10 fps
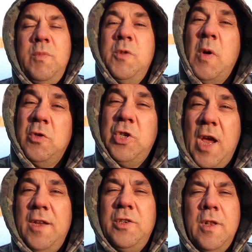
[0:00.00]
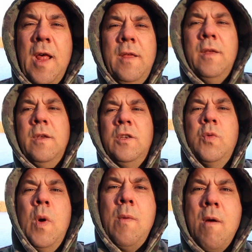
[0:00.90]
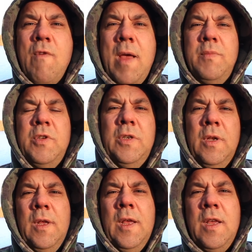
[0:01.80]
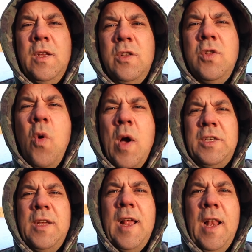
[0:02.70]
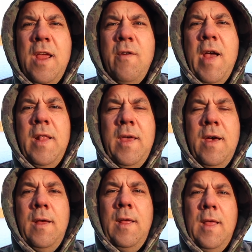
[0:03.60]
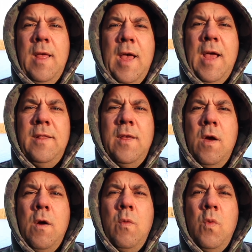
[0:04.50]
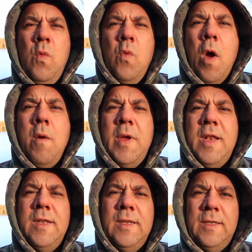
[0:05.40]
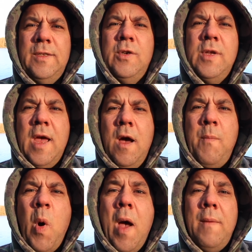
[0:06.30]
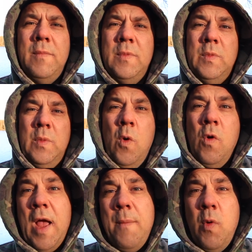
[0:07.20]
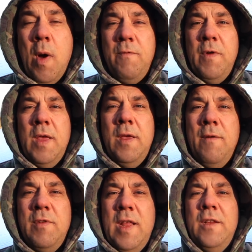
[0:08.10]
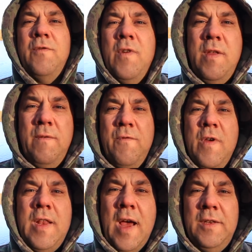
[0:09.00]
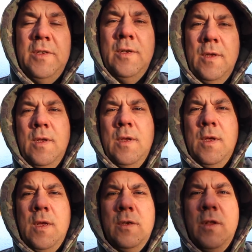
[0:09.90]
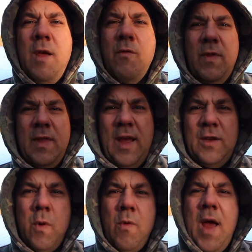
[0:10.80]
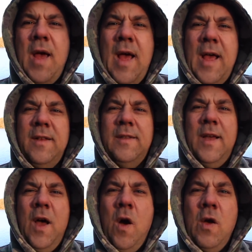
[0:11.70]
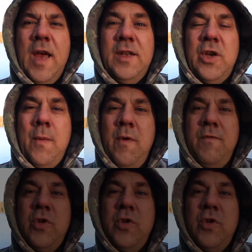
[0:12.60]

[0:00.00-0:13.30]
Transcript: spots changed, don't they? It's 21 wraps, nice and clear out there, and we're hoping to get a bite or a couple hopefully over the next three days. So that's where we're at, and I'll catch up with you